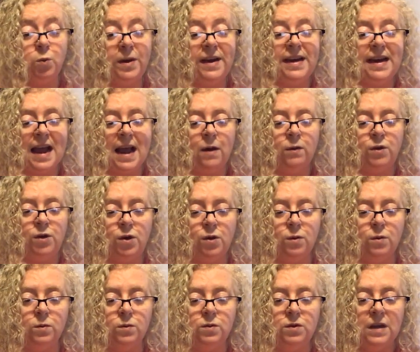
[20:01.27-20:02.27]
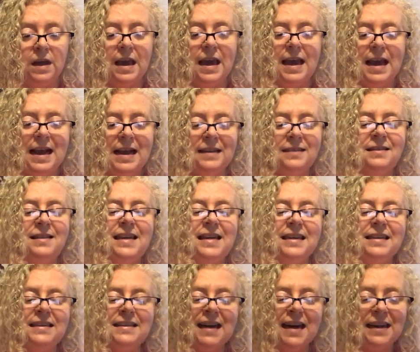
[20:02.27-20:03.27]
very mind which we now
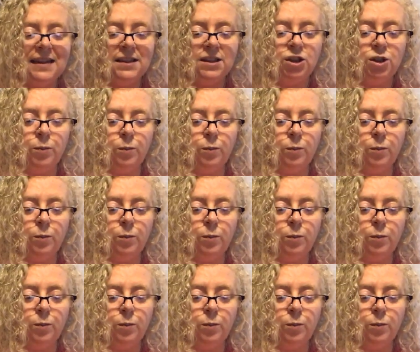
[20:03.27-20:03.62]
use